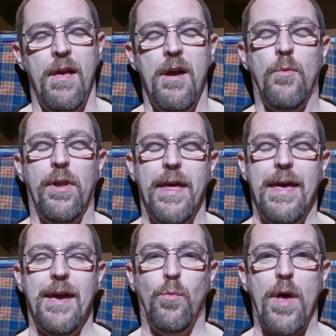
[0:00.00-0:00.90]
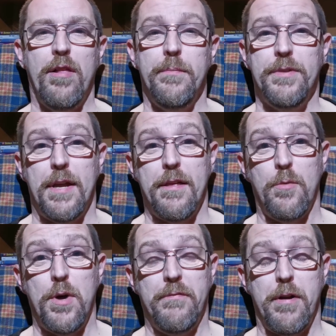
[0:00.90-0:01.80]
Well, hey, and welcome to another
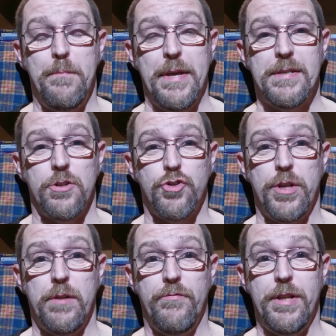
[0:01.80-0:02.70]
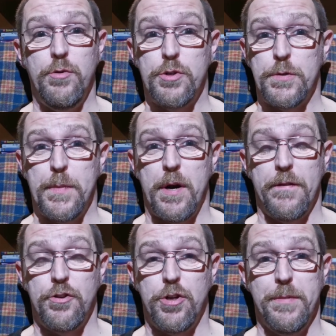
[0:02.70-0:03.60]
one of our basic training videos as part of
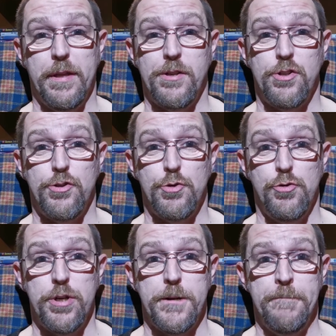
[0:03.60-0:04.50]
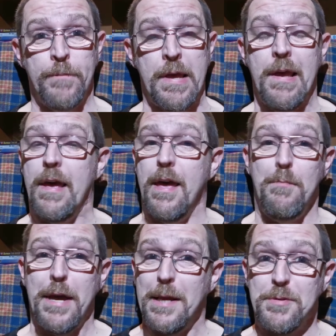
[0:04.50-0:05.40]
the Tribulation Soldier.
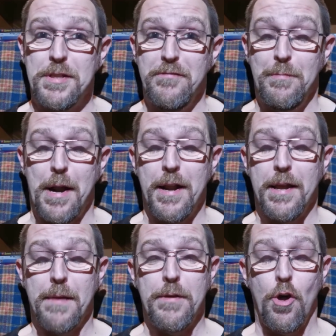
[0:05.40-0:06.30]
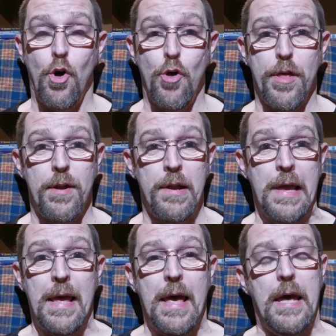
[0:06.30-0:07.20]
My name's Birnie, I'm the author,
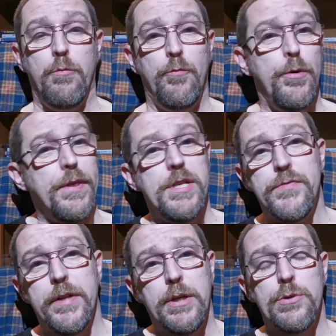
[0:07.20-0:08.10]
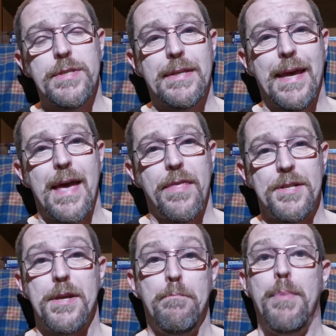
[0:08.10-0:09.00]
and we'll put these videos together as
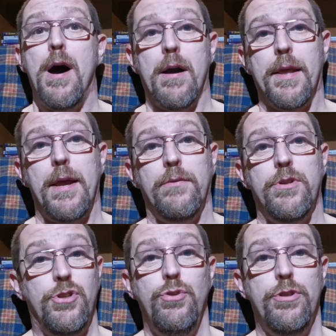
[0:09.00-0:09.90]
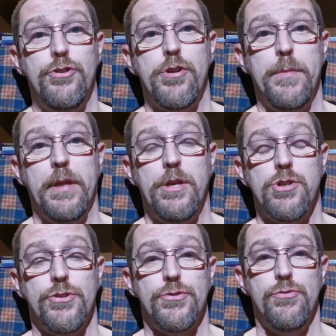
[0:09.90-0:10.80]
a background to the
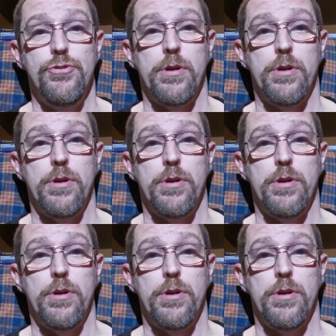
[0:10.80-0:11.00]
Tribulation Soldier